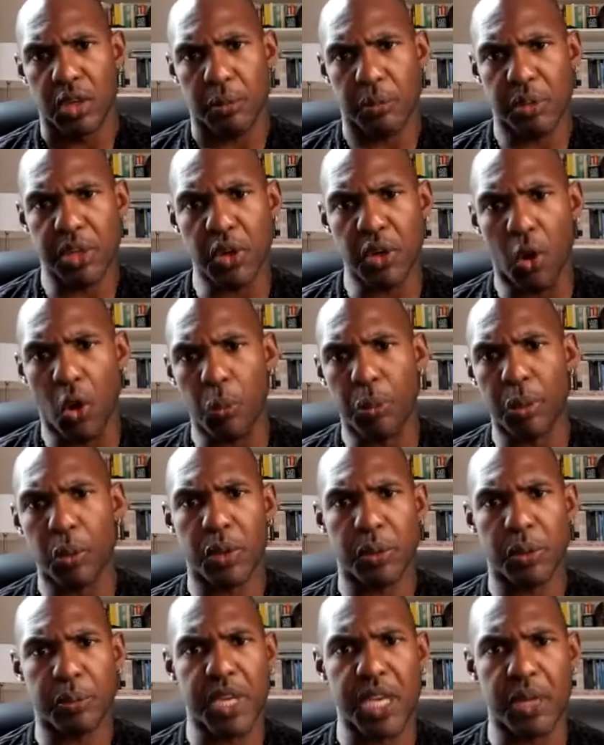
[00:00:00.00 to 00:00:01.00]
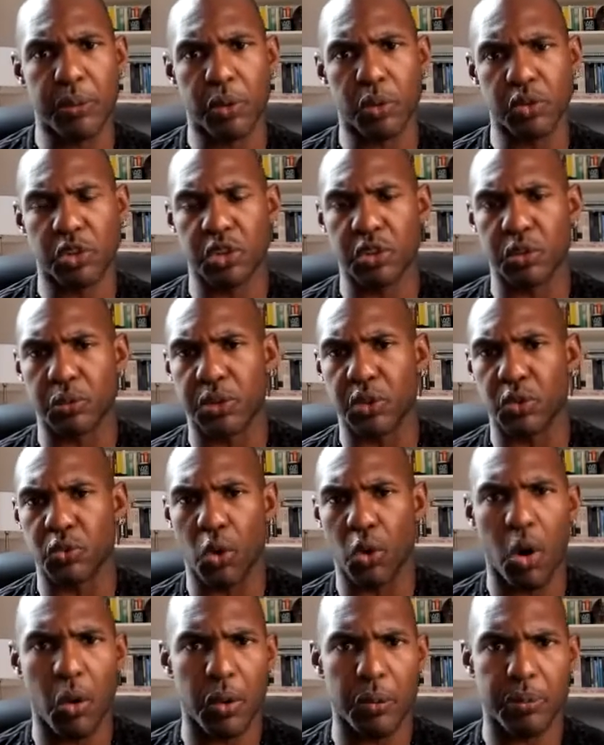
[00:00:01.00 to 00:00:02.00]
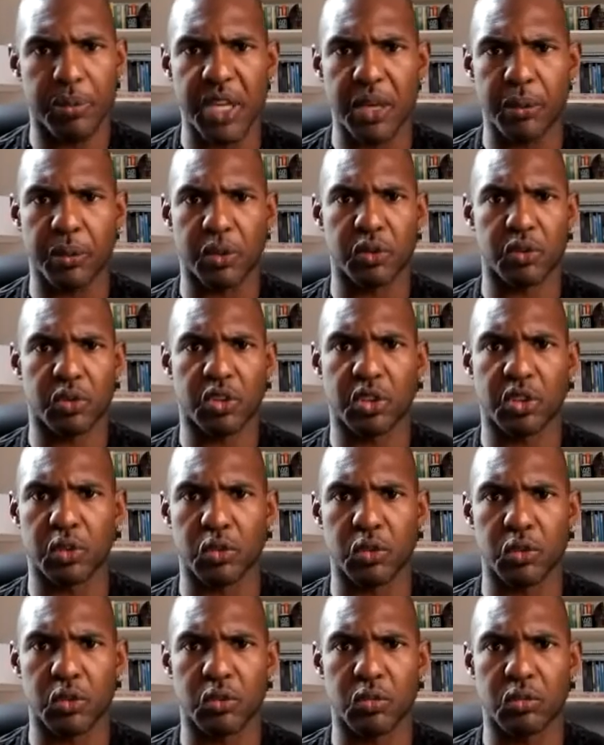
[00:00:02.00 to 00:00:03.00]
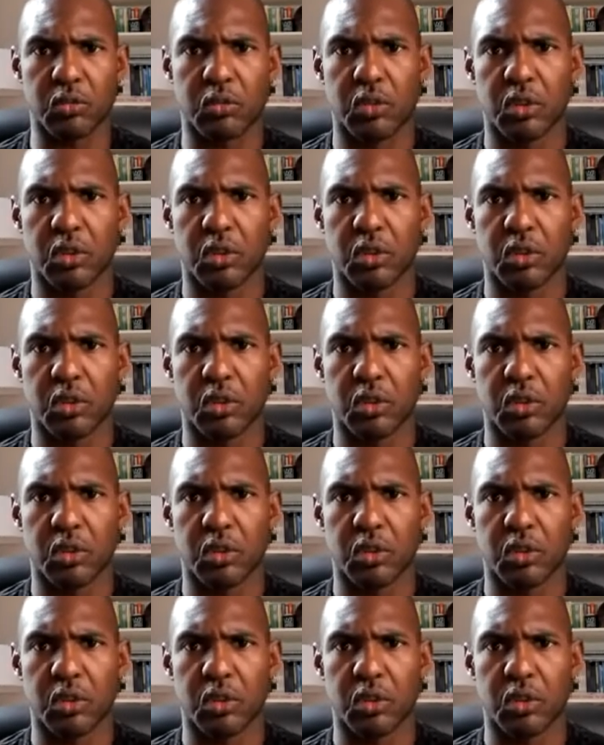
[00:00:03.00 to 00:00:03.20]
be open with people, to be raw with people, to